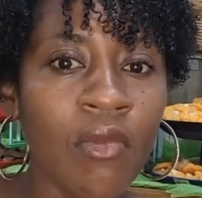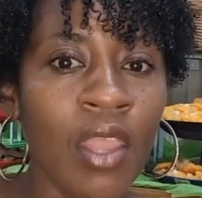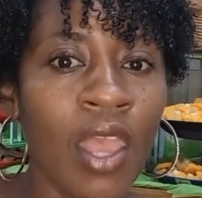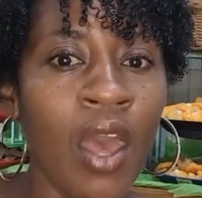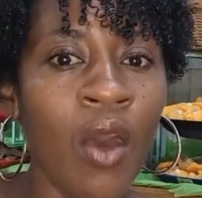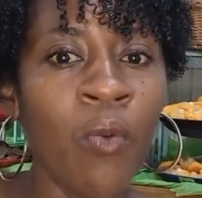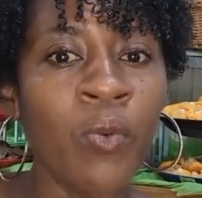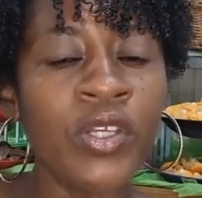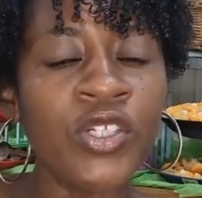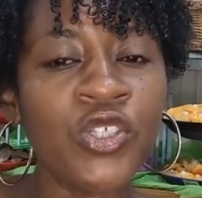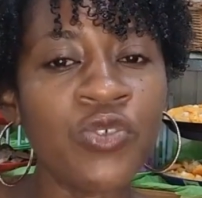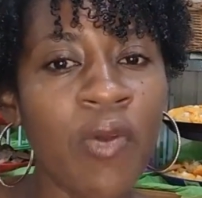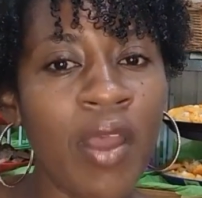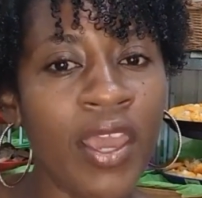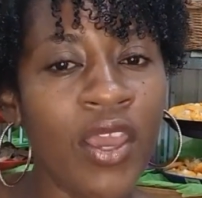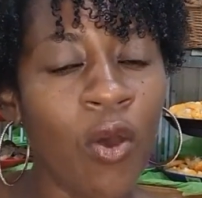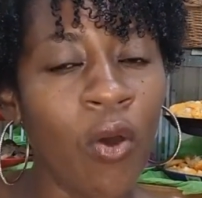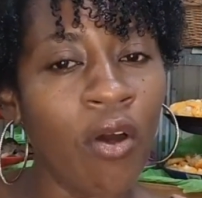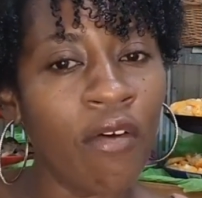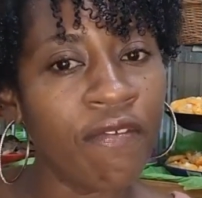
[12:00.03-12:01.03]
and we
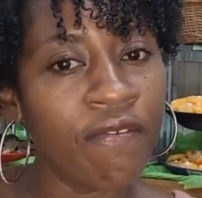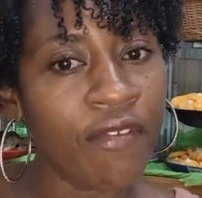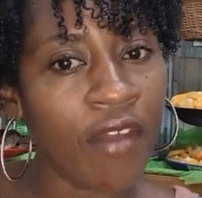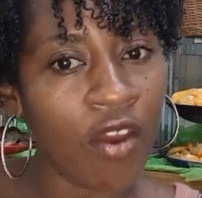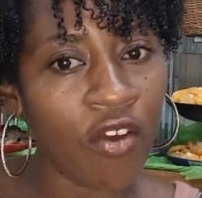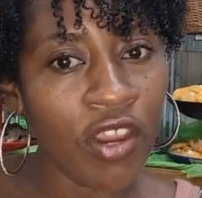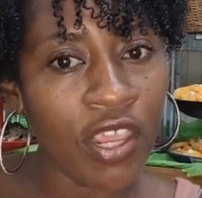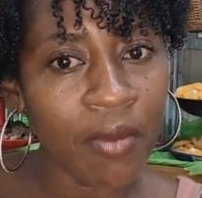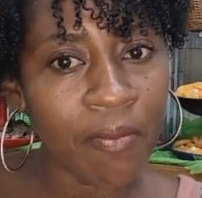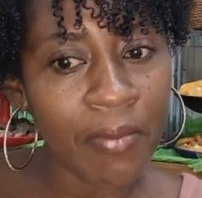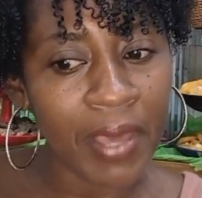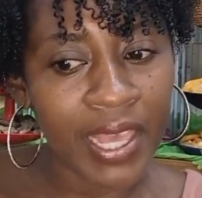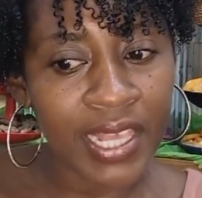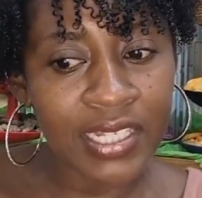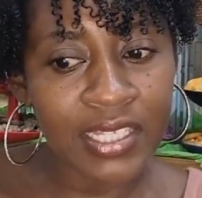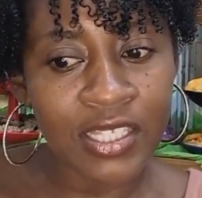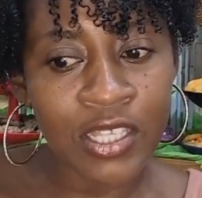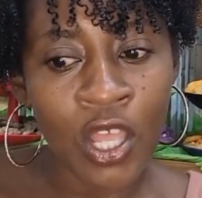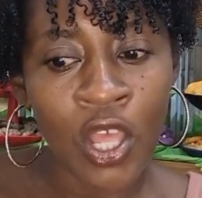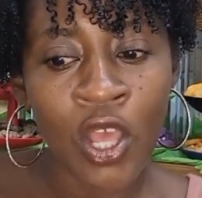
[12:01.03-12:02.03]
try our very
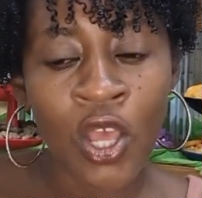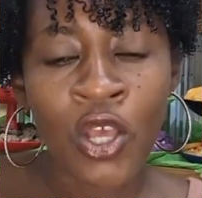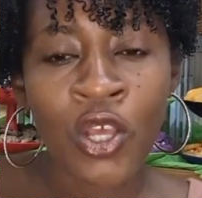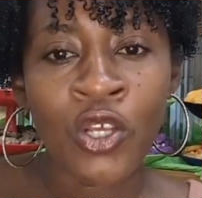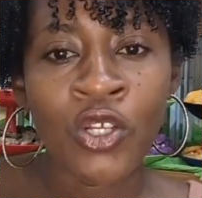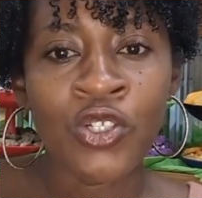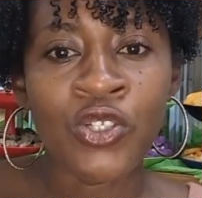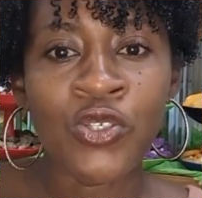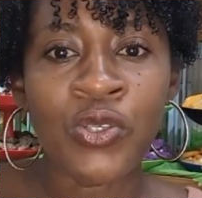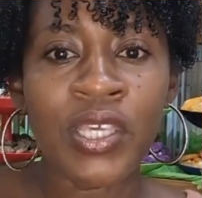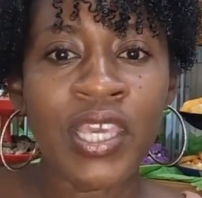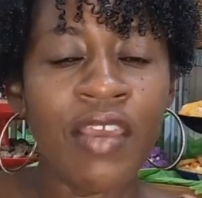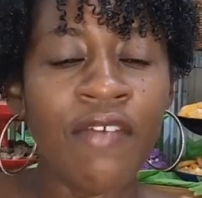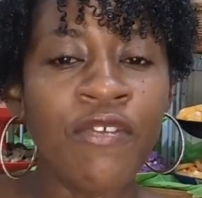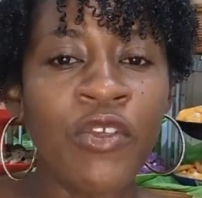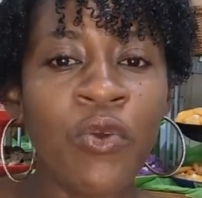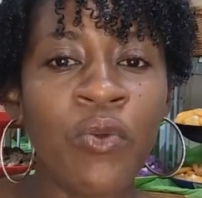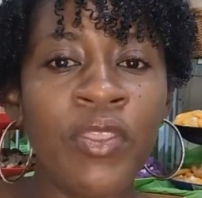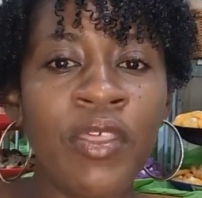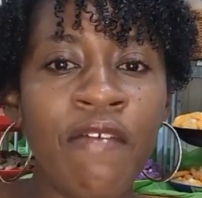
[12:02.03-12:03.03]
best to give
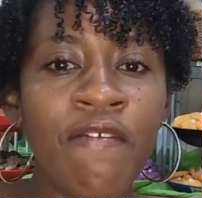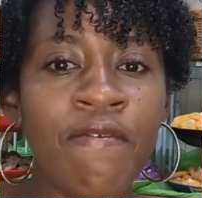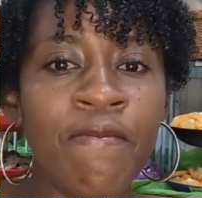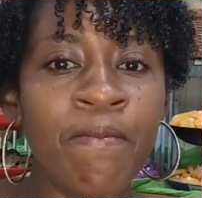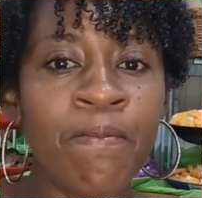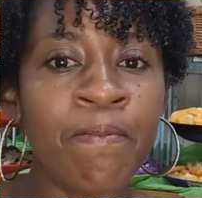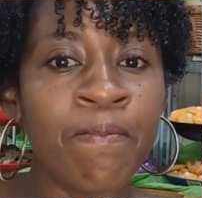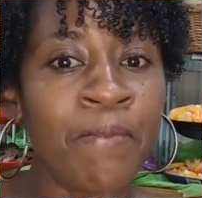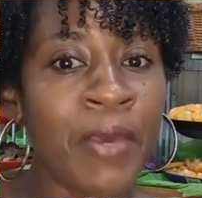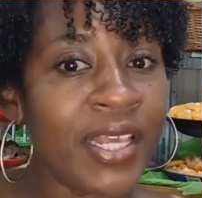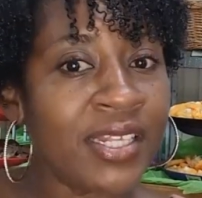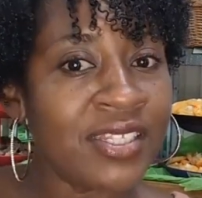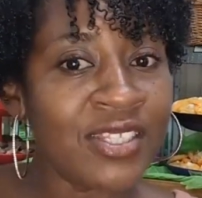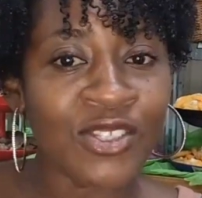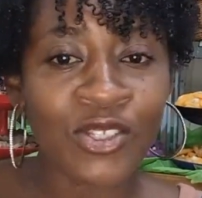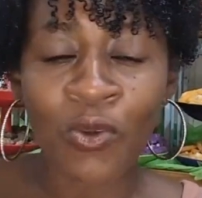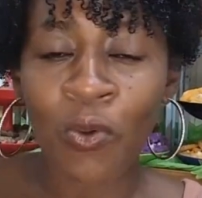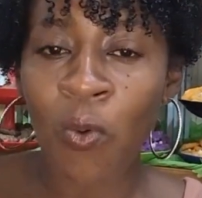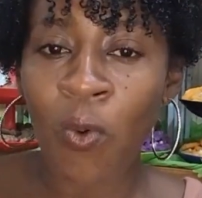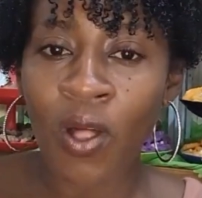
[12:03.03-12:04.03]
you the
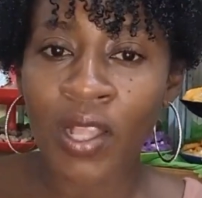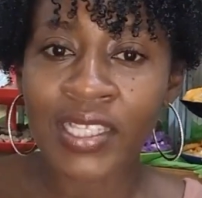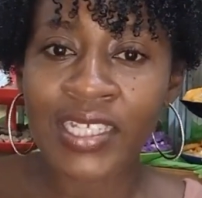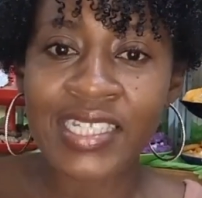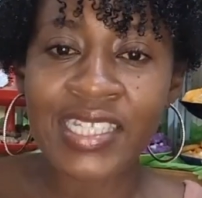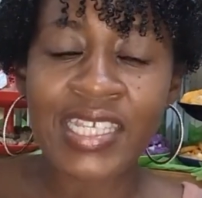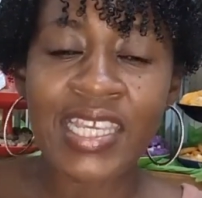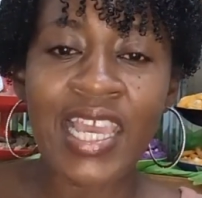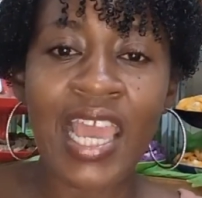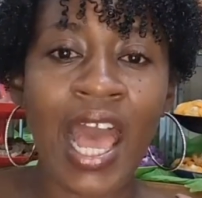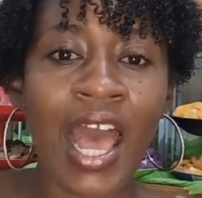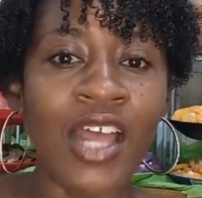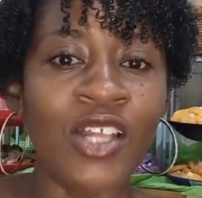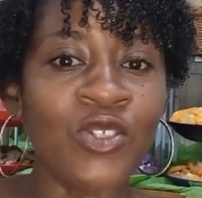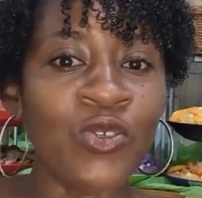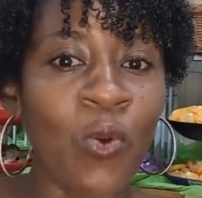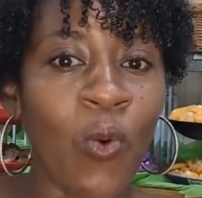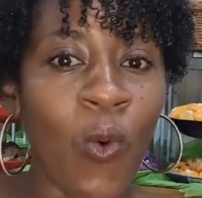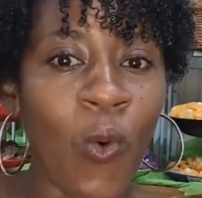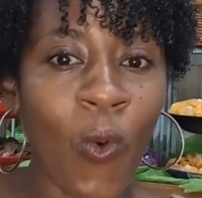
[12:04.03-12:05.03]
best quality
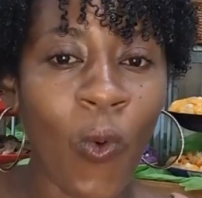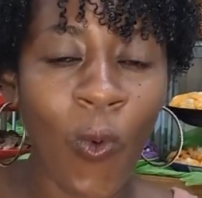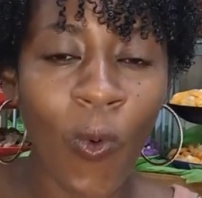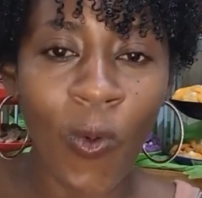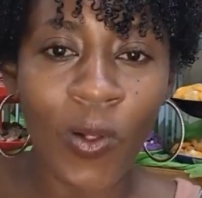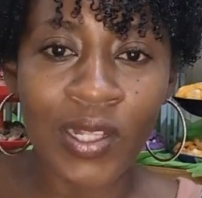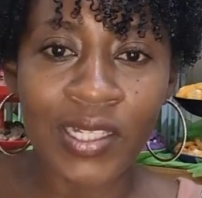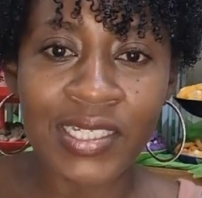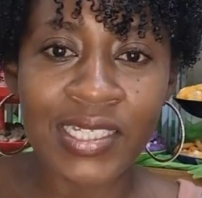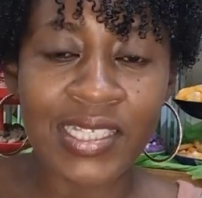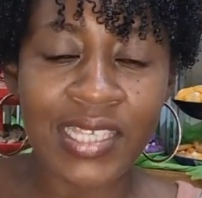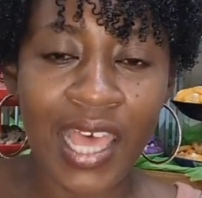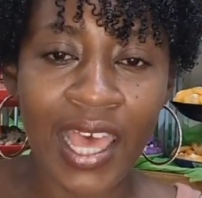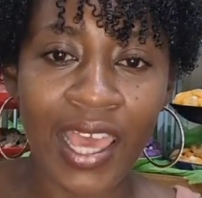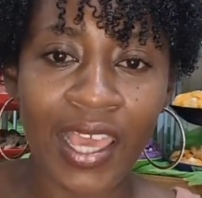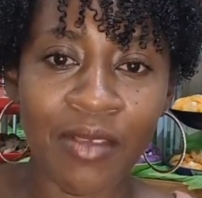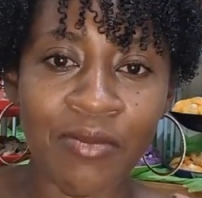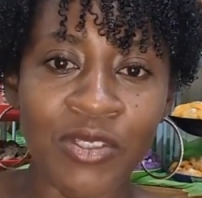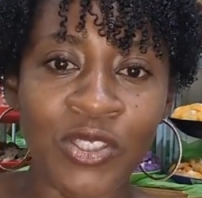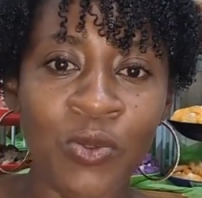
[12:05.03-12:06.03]
at all times.